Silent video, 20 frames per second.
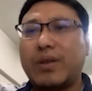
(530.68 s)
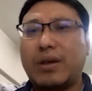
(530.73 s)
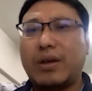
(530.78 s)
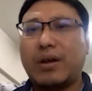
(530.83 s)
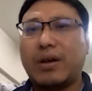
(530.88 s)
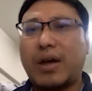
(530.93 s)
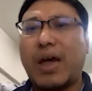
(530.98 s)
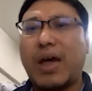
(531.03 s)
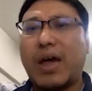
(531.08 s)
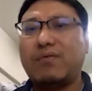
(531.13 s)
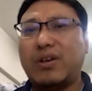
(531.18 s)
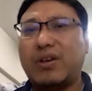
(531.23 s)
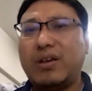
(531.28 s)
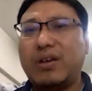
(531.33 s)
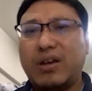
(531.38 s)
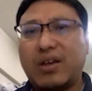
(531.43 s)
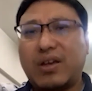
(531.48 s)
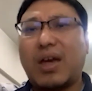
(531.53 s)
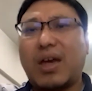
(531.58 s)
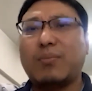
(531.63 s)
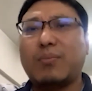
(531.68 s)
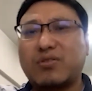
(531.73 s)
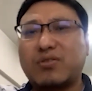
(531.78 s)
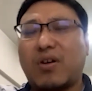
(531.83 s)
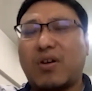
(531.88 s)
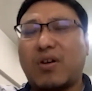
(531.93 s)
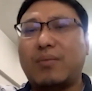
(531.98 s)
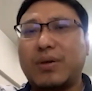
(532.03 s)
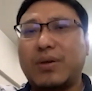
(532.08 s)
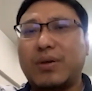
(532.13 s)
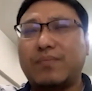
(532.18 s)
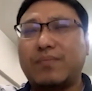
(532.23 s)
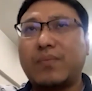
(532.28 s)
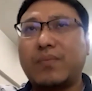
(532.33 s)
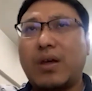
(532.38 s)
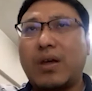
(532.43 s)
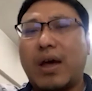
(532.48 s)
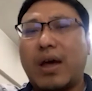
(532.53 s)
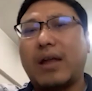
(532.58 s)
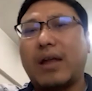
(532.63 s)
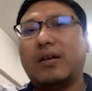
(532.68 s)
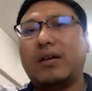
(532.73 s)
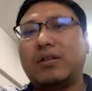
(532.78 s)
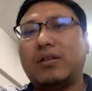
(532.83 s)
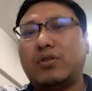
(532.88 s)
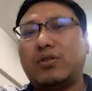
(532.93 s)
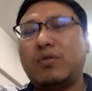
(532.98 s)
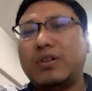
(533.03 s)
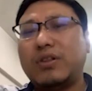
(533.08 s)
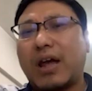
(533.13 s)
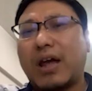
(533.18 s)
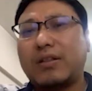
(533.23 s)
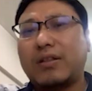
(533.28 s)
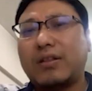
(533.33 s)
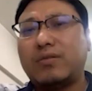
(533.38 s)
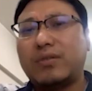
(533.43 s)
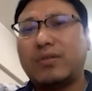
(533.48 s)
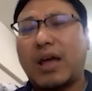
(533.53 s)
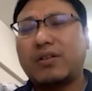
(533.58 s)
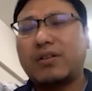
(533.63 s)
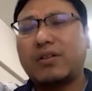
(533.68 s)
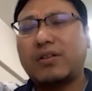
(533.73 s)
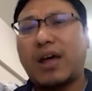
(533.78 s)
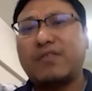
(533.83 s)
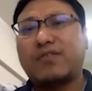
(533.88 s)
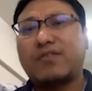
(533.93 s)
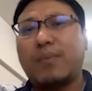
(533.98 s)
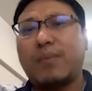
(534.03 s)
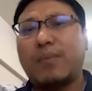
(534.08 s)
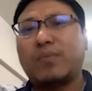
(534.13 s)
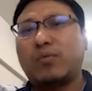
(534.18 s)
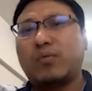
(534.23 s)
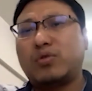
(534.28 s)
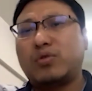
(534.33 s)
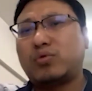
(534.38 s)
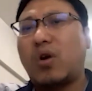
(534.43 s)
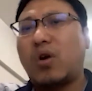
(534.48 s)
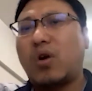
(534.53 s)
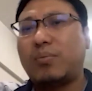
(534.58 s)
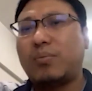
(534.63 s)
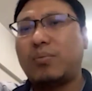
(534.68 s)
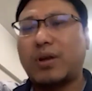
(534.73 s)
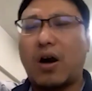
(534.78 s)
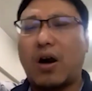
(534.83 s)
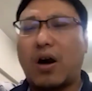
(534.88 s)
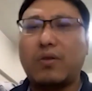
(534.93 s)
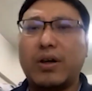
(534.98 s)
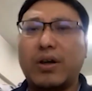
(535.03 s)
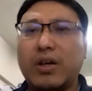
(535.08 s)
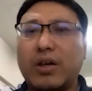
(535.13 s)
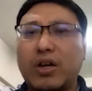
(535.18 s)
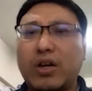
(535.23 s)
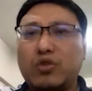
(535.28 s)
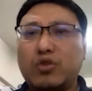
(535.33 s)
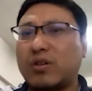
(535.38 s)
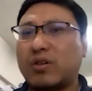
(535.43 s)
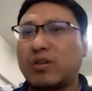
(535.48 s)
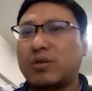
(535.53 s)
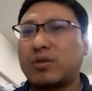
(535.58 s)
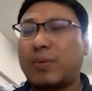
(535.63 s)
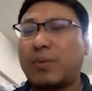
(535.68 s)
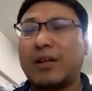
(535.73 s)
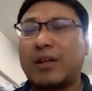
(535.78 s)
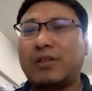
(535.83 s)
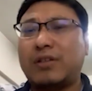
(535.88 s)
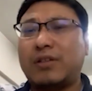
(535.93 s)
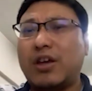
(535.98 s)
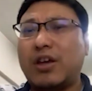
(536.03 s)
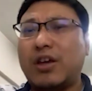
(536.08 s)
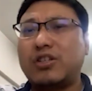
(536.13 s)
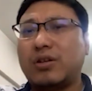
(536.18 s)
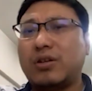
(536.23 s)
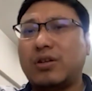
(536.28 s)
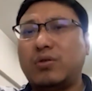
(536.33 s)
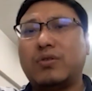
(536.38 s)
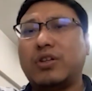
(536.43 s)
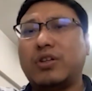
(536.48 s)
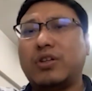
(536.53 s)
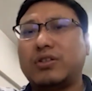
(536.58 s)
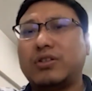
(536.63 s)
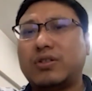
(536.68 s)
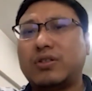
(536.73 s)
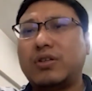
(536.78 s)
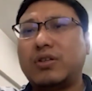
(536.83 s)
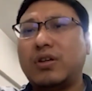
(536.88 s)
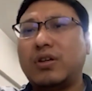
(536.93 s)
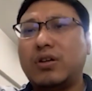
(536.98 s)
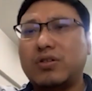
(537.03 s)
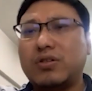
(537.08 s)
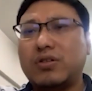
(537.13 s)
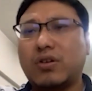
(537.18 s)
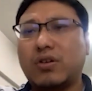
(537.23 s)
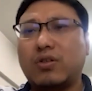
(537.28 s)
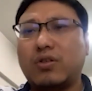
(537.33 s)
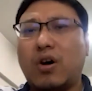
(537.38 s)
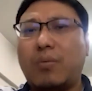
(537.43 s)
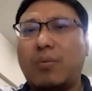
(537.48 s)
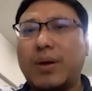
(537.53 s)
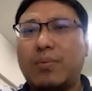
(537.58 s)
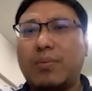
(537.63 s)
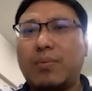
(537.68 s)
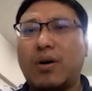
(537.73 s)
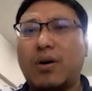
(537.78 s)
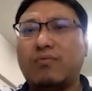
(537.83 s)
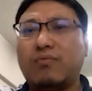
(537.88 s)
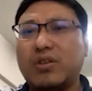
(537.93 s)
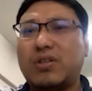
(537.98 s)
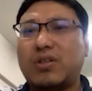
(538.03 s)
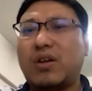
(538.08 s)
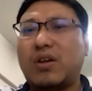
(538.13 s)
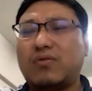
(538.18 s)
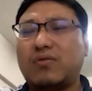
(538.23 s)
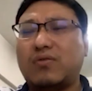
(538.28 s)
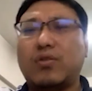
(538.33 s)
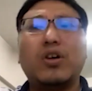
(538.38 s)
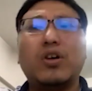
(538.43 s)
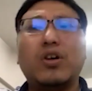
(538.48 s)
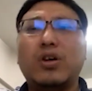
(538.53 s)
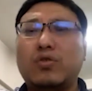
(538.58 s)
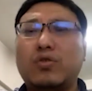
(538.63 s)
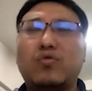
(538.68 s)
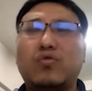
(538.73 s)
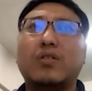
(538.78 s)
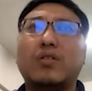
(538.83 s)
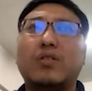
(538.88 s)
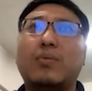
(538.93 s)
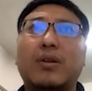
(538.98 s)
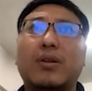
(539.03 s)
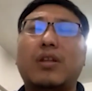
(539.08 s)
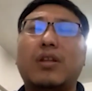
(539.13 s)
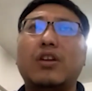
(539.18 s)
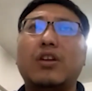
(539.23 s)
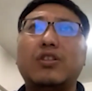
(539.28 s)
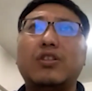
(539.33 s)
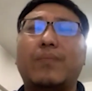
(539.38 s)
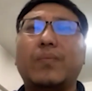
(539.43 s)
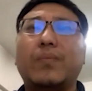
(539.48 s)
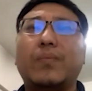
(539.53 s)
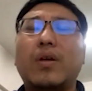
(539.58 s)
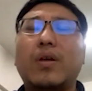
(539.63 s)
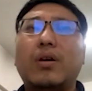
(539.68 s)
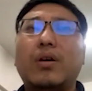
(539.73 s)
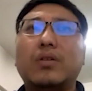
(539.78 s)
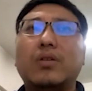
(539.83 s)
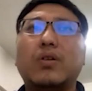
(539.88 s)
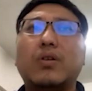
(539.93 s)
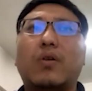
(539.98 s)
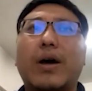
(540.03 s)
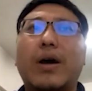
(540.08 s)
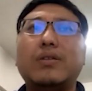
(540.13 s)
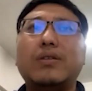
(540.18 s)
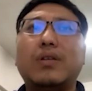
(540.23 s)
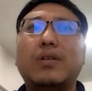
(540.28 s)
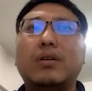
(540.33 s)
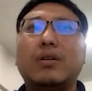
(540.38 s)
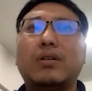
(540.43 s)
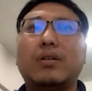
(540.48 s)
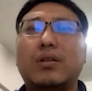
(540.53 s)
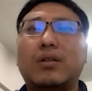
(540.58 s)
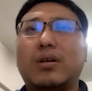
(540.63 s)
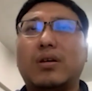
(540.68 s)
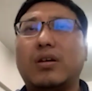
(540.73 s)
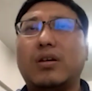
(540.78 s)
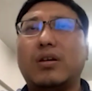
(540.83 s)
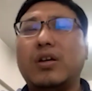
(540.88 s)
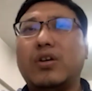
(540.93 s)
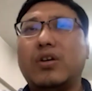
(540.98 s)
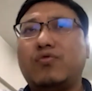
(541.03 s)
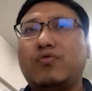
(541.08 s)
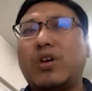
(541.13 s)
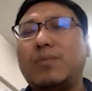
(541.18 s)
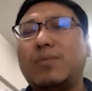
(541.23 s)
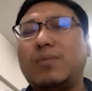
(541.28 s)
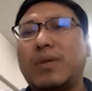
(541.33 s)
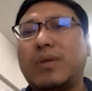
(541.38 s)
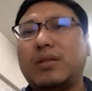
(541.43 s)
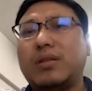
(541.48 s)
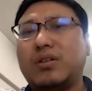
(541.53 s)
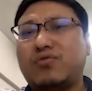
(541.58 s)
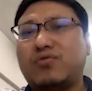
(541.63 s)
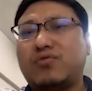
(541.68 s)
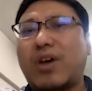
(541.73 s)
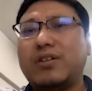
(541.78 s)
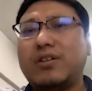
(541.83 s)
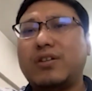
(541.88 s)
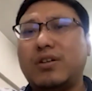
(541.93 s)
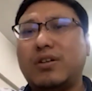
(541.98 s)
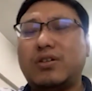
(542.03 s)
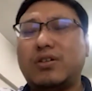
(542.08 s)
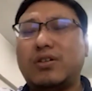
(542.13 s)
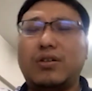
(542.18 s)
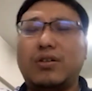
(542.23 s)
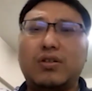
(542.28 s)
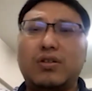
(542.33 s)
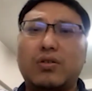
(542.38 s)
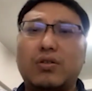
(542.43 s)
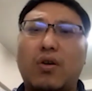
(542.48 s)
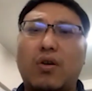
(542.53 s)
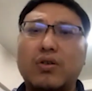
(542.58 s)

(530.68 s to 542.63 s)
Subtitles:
heavy chemotherapy. And during that time, we stopped our transplantation unit, so no people received transplantation. So I think the treatment strategy is also